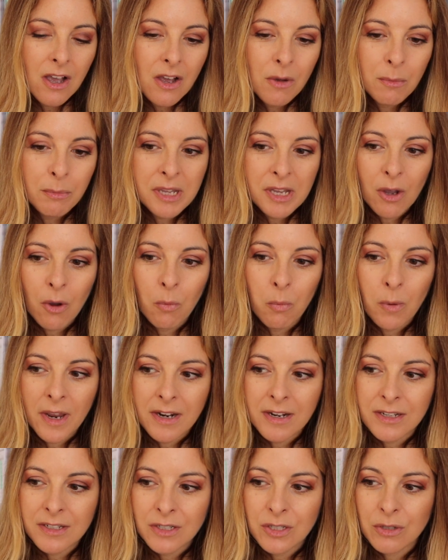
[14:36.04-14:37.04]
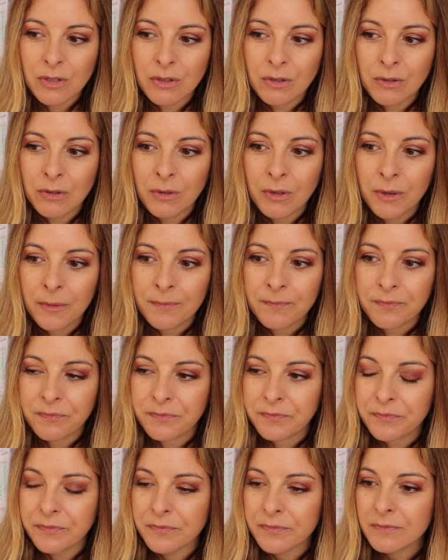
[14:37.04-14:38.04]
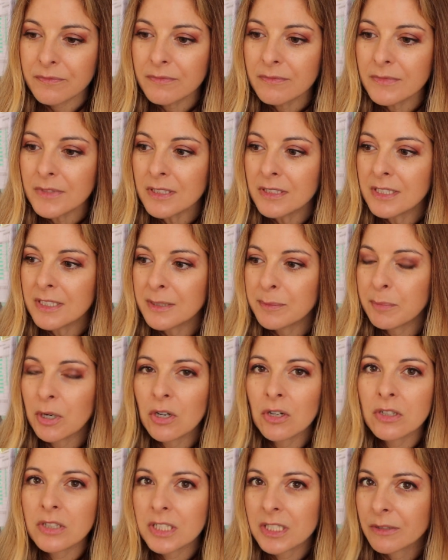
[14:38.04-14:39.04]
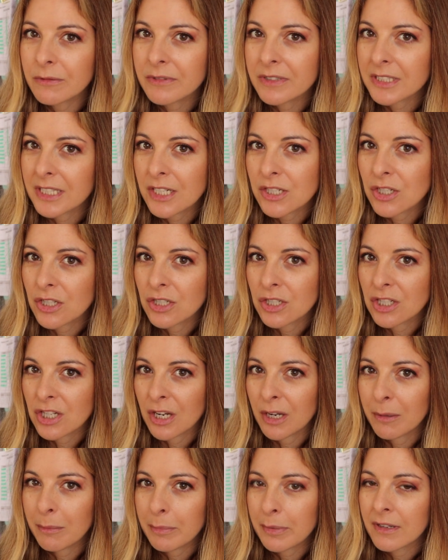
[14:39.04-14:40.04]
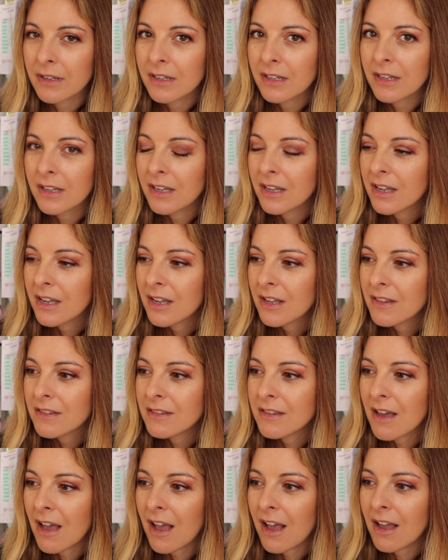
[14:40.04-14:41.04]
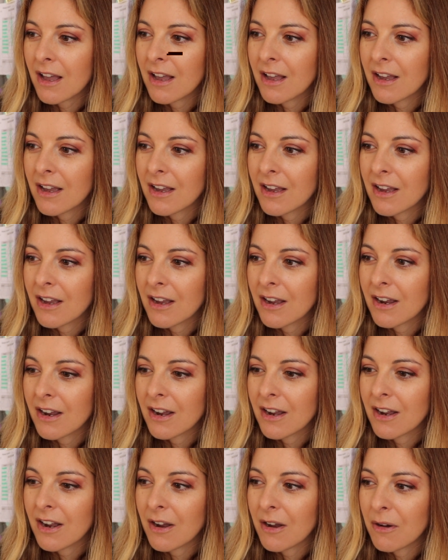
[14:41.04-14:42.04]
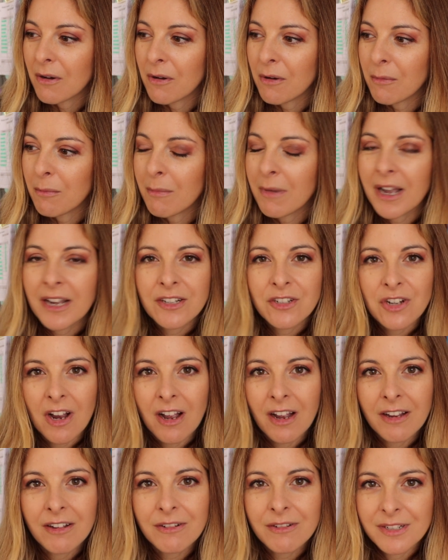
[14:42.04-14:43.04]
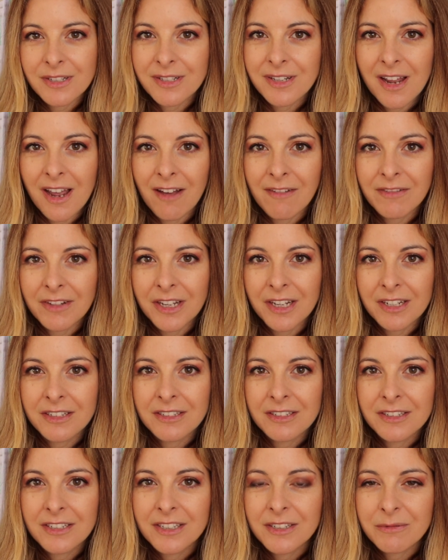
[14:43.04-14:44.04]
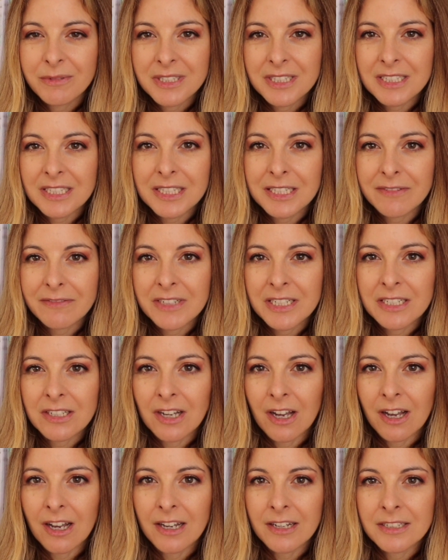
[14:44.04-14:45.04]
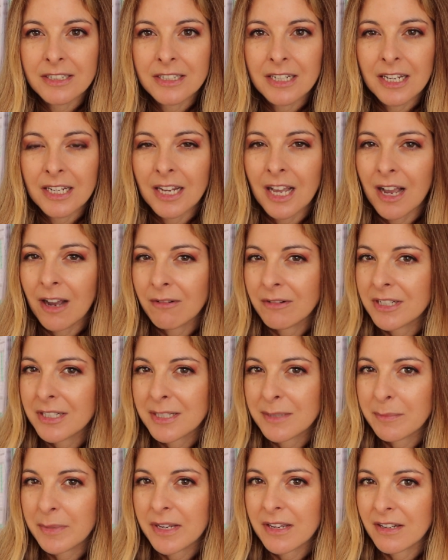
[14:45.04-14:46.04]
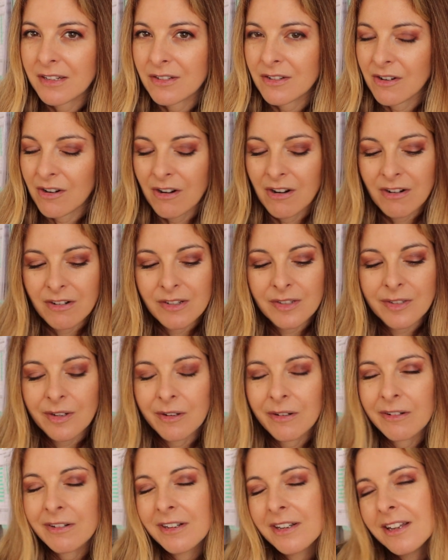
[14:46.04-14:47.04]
being a witness to this personal relationship that my child is having with the living God, and how he's speaking to her. So